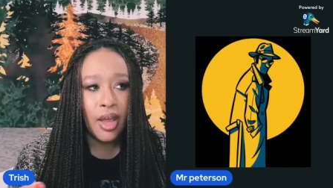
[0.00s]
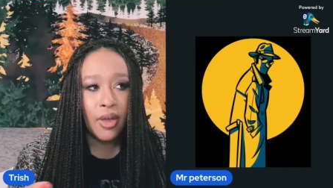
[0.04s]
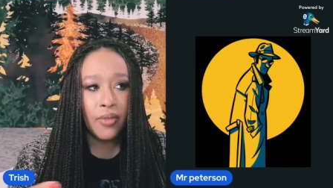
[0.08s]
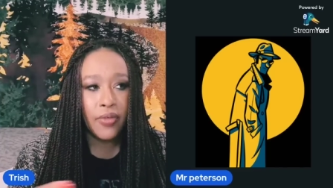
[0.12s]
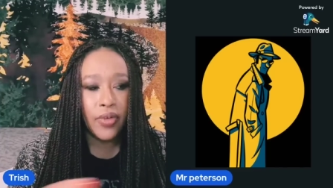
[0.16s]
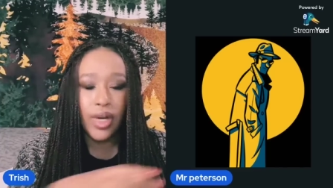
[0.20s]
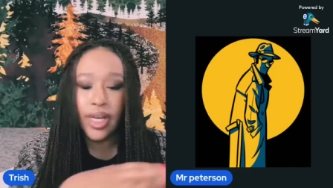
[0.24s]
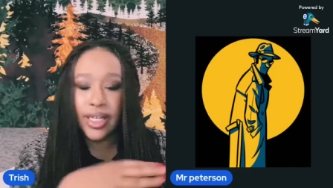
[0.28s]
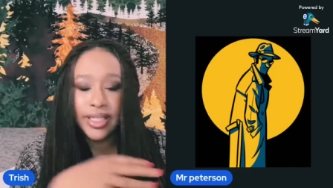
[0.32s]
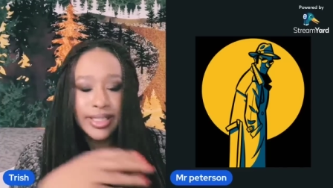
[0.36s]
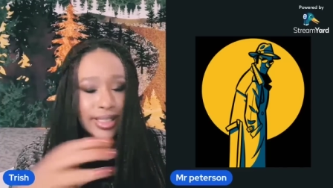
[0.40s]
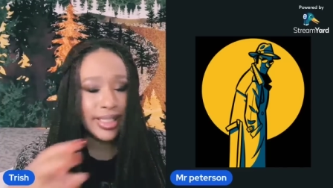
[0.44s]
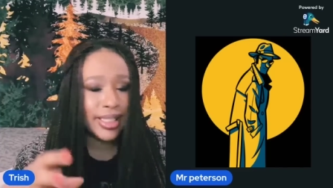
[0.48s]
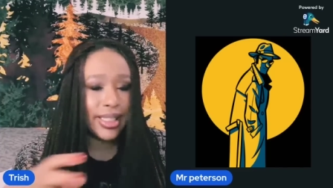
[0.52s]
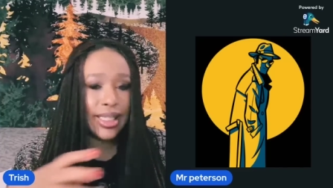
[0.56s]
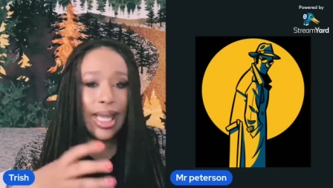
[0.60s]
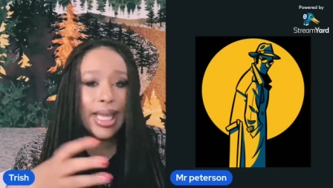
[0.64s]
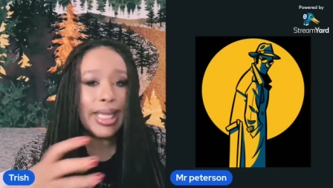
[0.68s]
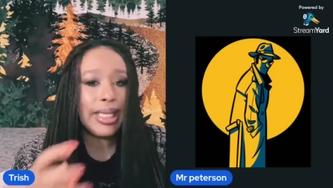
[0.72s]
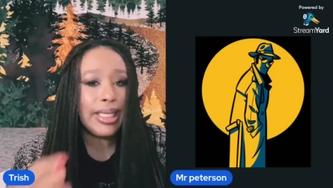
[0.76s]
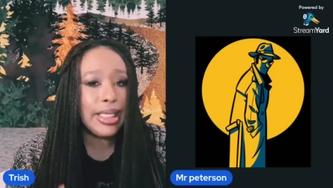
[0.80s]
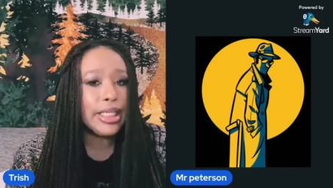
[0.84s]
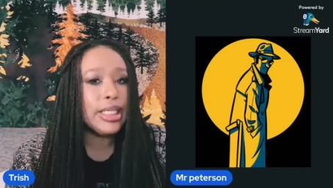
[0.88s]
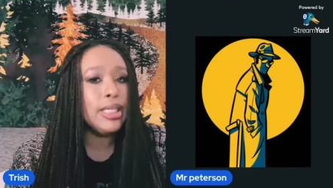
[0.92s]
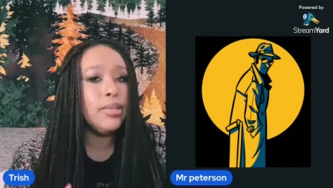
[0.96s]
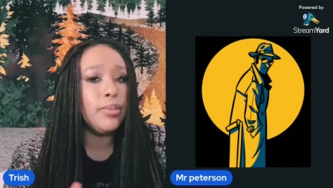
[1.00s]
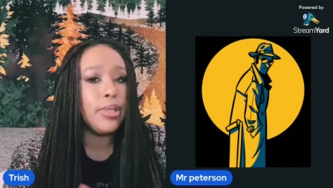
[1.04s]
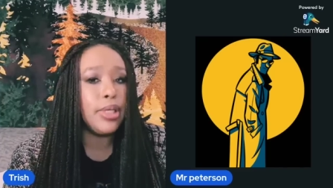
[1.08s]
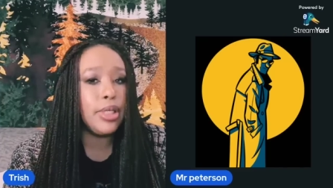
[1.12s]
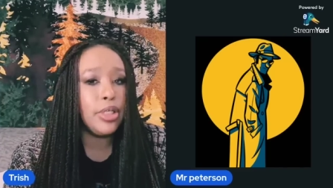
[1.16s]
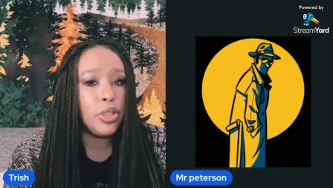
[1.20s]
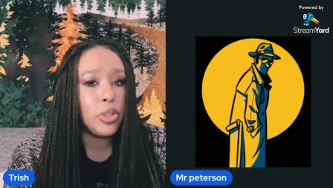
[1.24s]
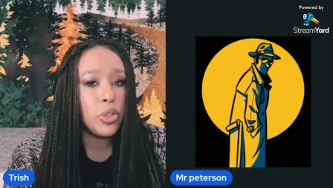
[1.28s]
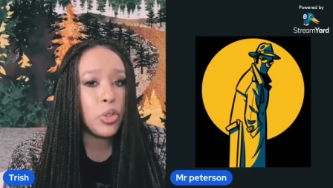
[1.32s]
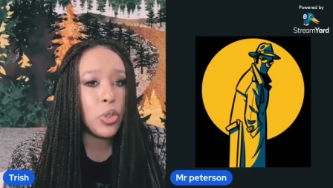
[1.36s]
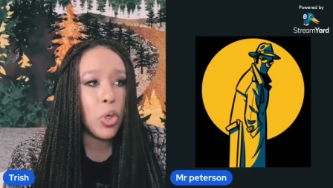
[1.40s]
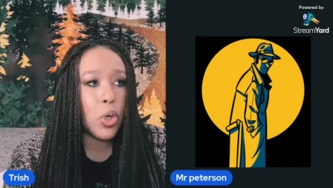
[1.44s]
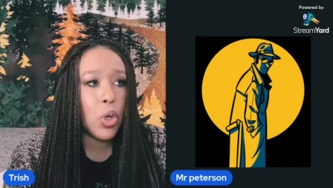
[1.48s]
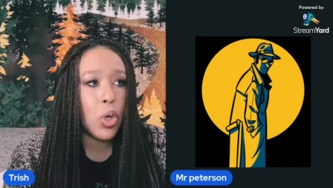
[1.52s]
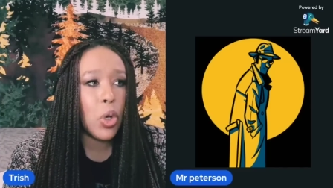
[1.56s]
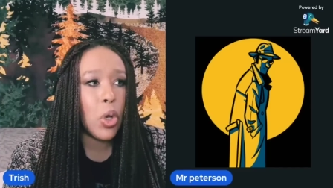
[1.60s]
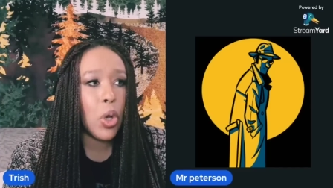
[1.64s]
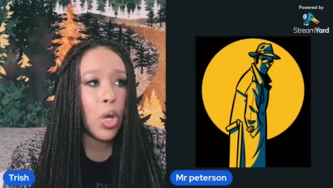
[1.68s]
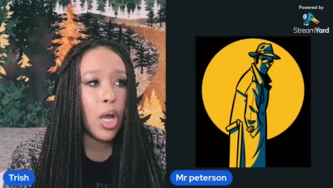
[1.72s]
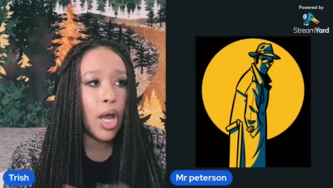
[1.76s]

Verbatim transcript: for us to like keep control